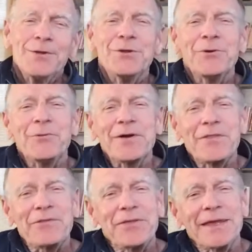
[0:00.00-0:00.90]
You know, one
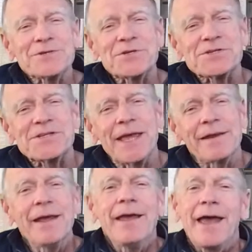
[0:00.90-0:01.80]
of the things is that
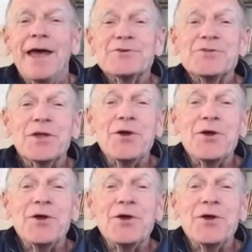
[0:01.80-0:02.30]
as the